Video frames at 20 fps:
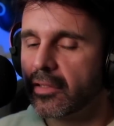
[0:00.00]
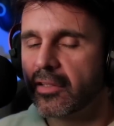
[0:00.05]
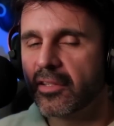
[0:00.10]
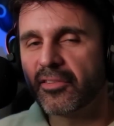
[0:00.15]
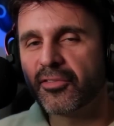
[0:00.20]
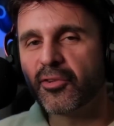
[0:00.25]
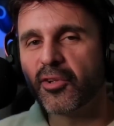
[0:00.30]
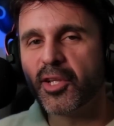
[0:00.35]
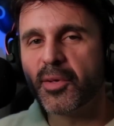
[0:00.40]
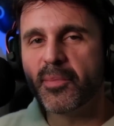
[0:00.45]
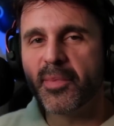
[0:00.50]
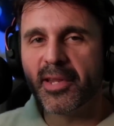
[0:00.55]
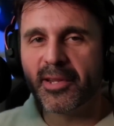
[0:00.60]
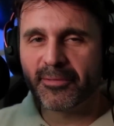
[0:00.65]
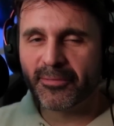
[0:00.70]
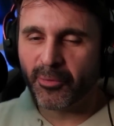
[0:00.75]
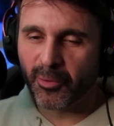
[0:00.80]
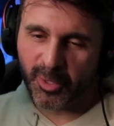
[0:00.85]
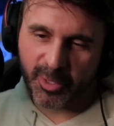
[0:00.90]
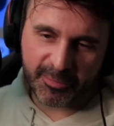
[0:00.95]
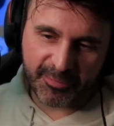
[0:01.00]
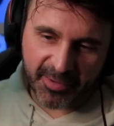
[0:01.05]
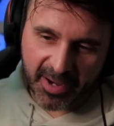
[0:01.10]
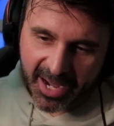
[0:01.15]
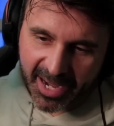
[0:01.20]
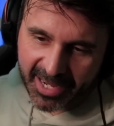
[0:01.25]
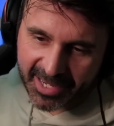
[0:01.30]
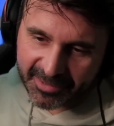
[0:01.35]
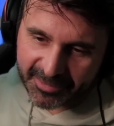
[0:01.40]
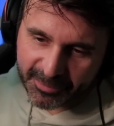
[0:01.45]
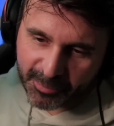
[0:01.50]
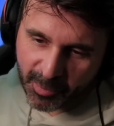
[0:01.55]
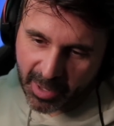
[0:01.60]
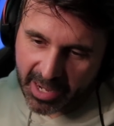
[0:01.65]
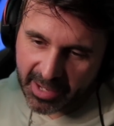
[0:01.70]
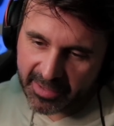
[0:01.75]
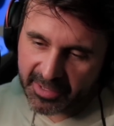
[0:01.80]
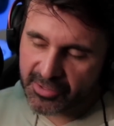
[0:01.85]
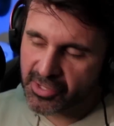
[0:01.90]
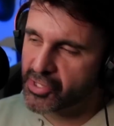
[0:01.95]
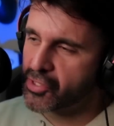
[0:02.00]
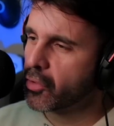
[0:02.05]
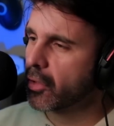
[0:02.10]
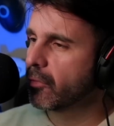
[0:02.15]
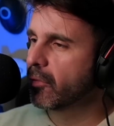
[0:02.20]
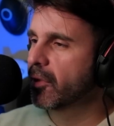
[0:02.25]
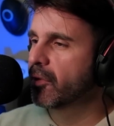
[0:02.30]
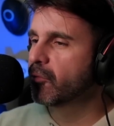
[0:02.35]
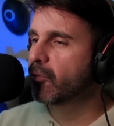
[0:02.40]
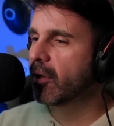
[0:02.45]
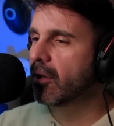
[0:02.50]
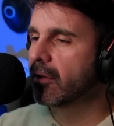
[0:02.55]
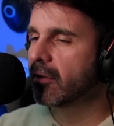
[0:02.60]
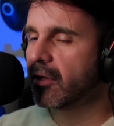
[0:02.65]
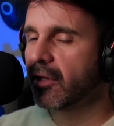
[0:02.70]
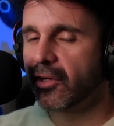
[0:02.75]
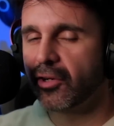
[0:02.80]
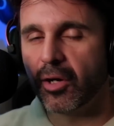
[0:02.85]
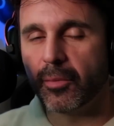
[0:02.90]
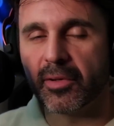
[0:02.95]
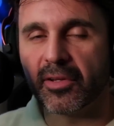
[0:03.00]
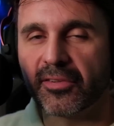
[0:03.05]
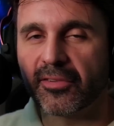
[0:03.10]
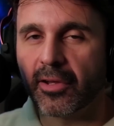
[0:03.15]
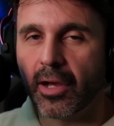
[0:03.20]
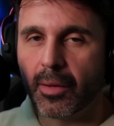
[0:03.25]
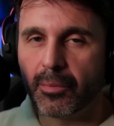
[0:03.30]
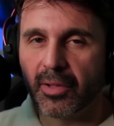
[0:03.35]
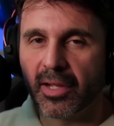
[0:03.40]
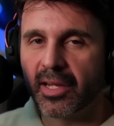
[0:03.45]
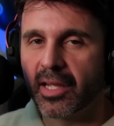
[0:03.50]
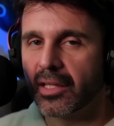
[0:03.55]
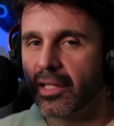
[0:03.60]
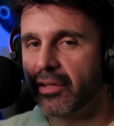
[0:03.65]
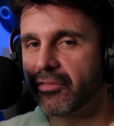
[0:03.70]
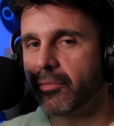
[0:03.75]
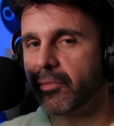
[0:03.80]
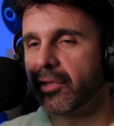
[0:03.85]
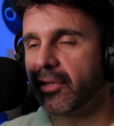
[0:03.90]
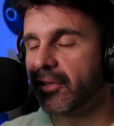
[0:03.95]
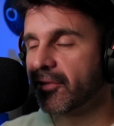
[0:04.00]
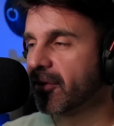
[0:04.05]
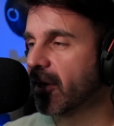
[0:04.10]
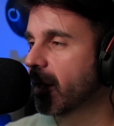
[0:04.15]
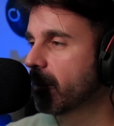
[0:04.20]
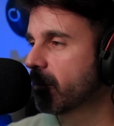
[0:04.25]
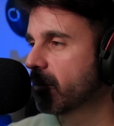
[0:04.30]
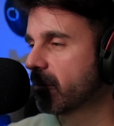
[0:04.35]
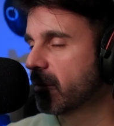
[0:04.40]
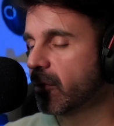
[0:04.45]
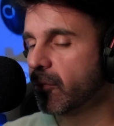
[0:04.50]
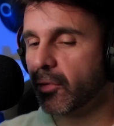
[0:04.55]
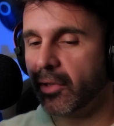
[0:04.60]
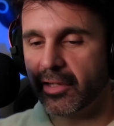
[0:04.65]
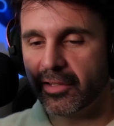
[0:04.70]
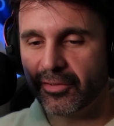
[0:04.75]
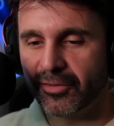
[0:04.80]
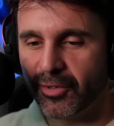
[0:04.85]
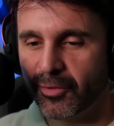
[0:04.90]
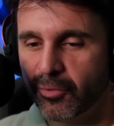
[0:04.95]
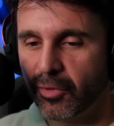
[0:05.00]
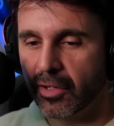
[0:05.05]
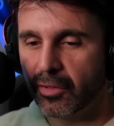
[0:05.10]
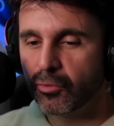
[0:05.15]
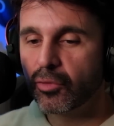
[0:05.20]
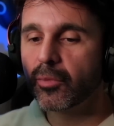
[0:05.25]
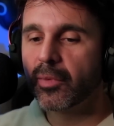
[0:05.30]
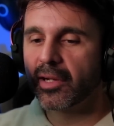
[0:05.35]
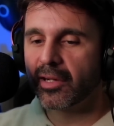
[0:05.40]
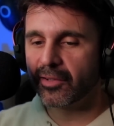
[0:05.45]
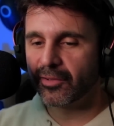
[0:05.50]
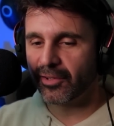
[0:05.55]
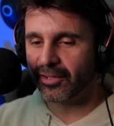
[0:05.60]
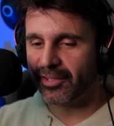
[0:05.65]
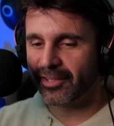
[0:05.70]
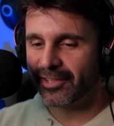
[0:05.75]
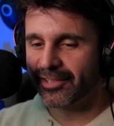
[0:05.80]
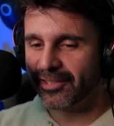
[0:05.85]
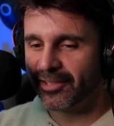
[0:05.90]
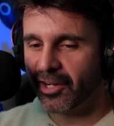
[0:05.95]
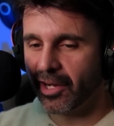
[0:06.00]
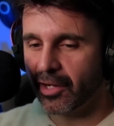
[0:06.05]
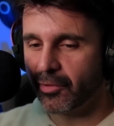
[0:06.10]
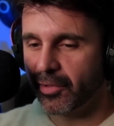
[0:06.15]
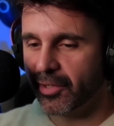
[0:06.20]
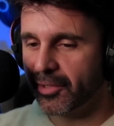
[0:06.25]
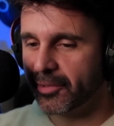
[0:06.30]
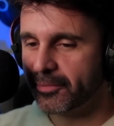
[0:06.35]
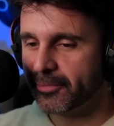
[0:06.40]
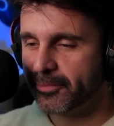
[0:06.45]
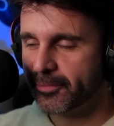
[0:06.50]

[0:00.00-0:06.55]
This is only minute 45? Wow, that's a short one. Well, you know I'm going to stop like 11 million times every one, so uh, we'll make it longer. All right, here we go.